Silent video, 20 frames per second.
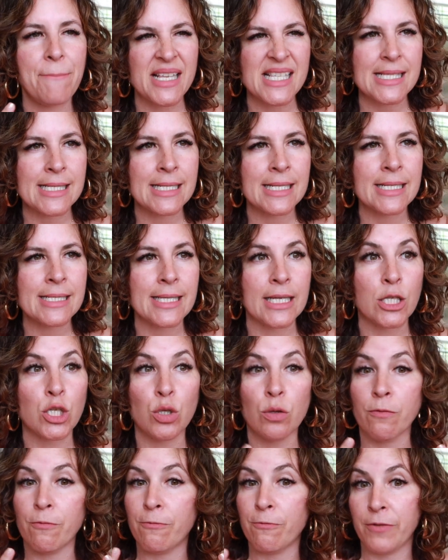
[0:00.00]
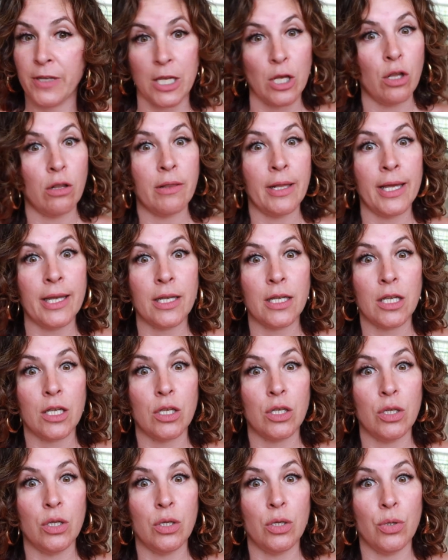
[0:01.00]
business and you feel
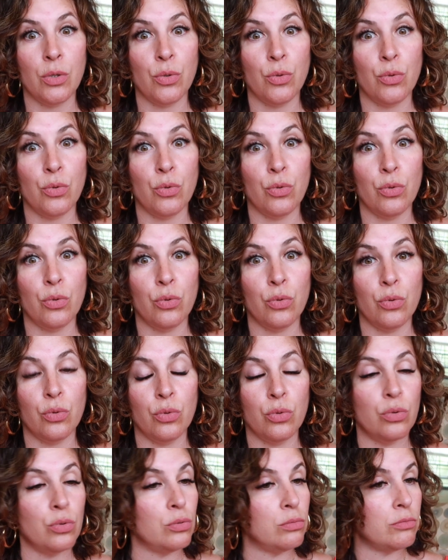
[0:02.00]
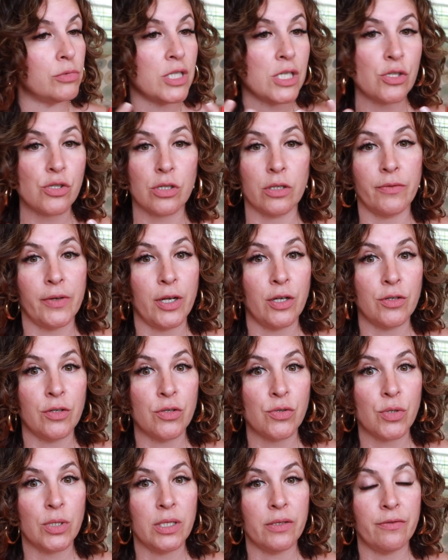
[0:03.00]
like you deserve
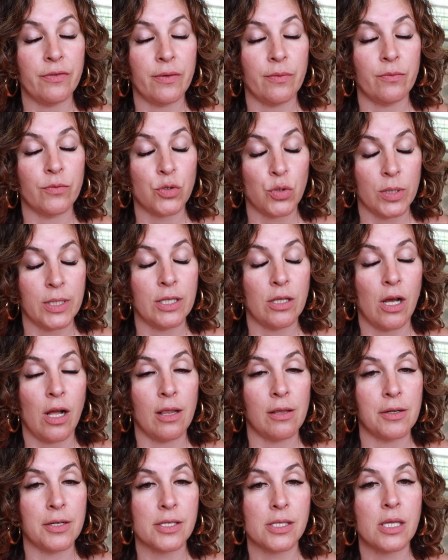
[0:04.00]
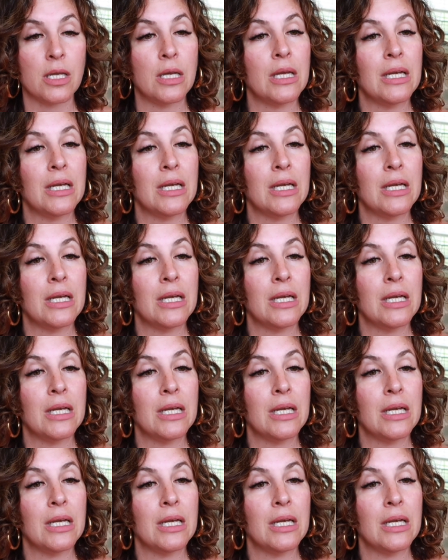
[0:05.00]
$120,